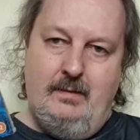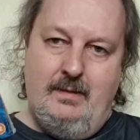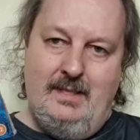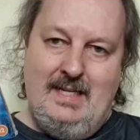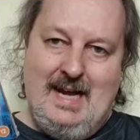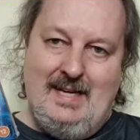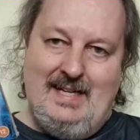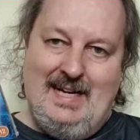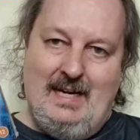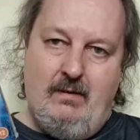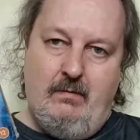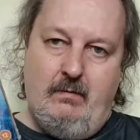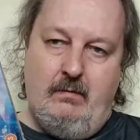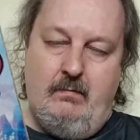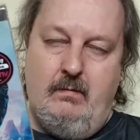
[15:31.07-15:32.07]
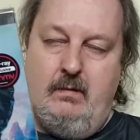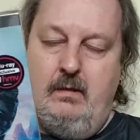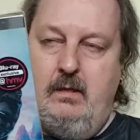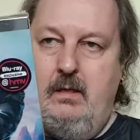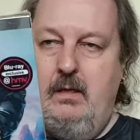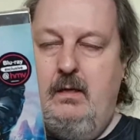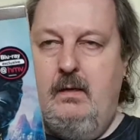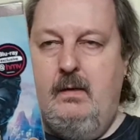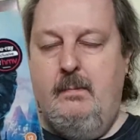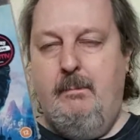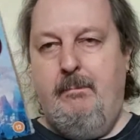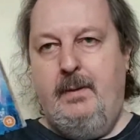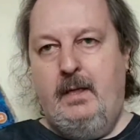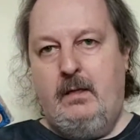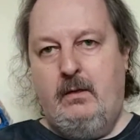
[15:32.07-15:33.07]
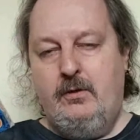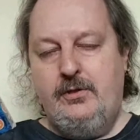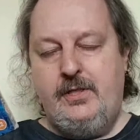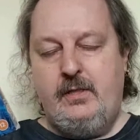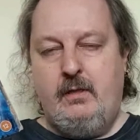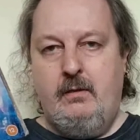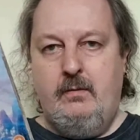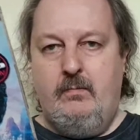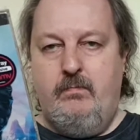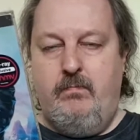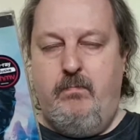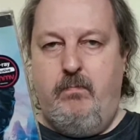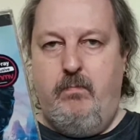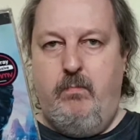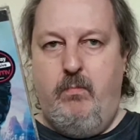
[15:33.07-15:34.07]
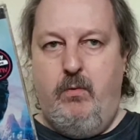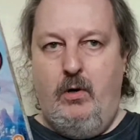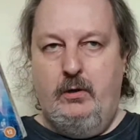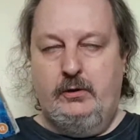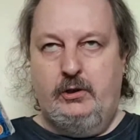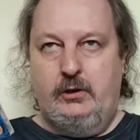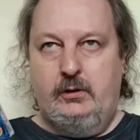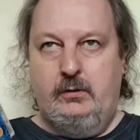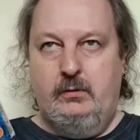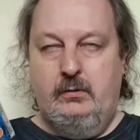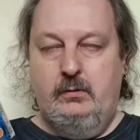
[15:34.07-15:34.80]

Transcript: let down because I watched